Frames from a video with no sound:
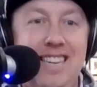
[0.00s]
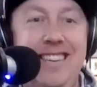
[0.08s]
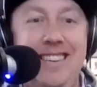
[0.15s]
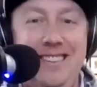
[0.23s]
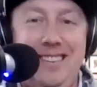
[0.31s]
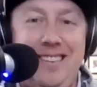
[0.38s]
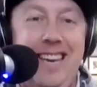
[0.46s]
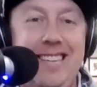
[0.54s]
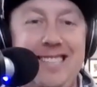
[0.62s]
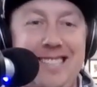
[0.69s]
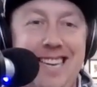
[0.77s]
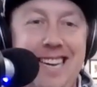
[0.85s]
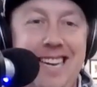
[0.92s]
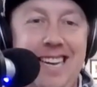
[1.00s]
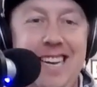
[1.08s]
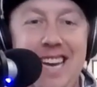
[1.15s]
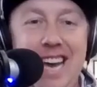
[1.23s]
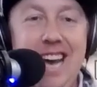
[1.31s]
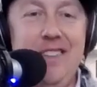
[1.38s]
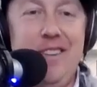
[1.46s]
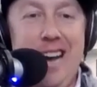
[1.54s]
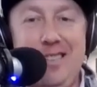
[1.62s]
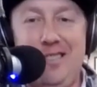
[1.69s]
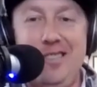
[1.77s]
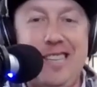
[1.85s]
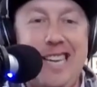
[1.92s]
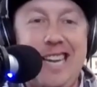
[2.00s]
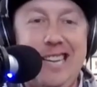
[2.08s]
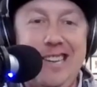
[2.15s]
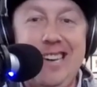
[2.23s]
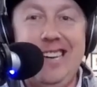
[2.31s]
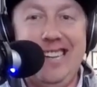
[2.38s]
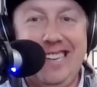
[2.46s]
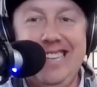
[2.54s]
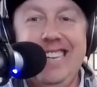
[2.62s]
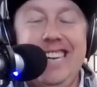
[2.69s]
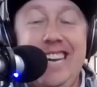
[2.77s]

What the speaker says: You can't just kind of haphazardly get it done.